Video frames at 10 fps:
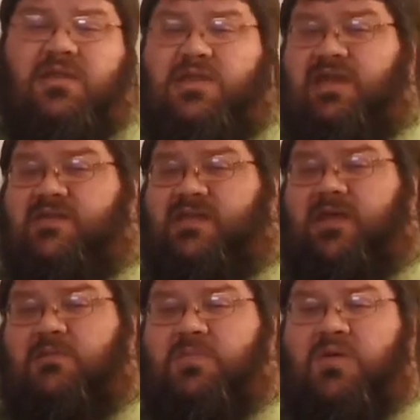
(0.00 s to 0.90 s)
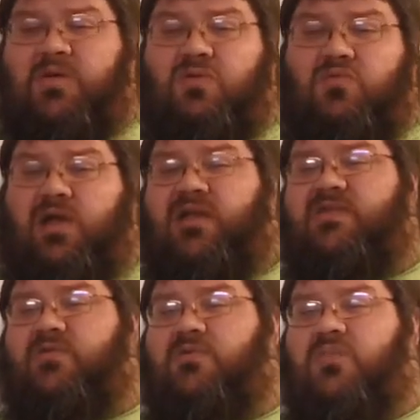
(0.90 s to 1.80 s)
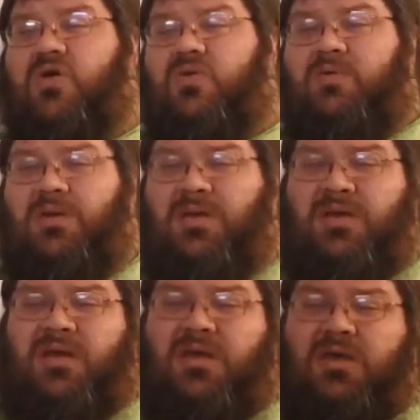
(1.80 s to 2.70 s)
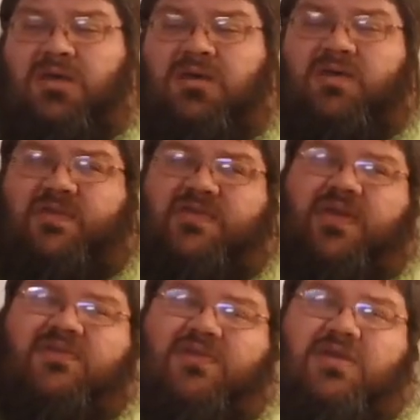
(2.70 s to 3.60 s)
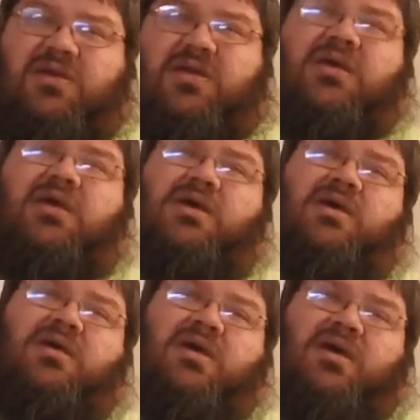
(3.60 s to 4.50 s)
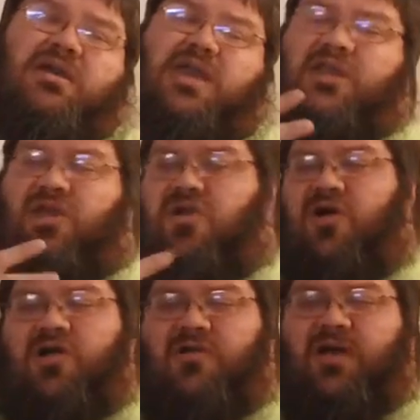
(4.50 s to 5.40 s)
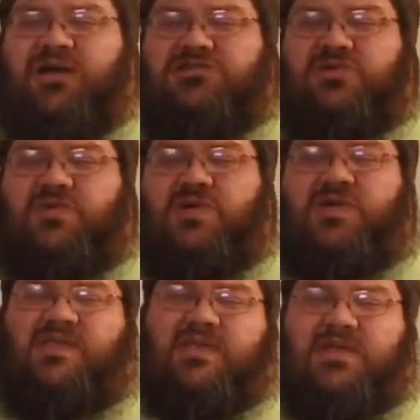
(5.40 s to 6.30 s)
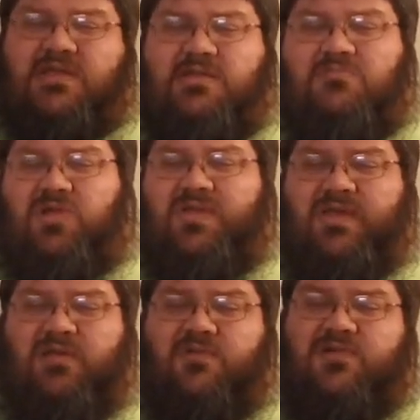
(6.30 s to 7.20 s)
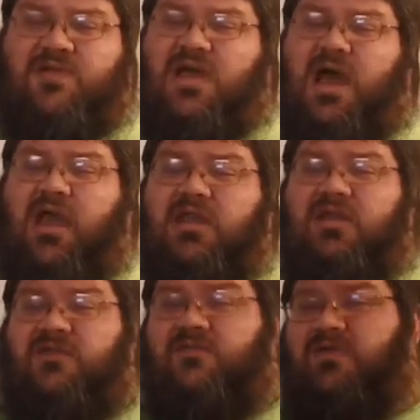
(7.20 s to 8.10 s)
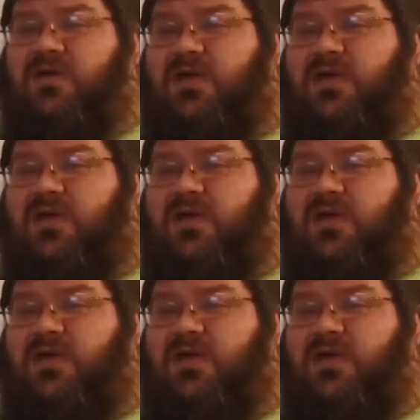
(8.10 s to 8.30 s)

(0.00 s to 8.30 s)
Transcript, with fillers: Next up, Razor Ramon. Such a you had the car crash noise, the, the music, which kind of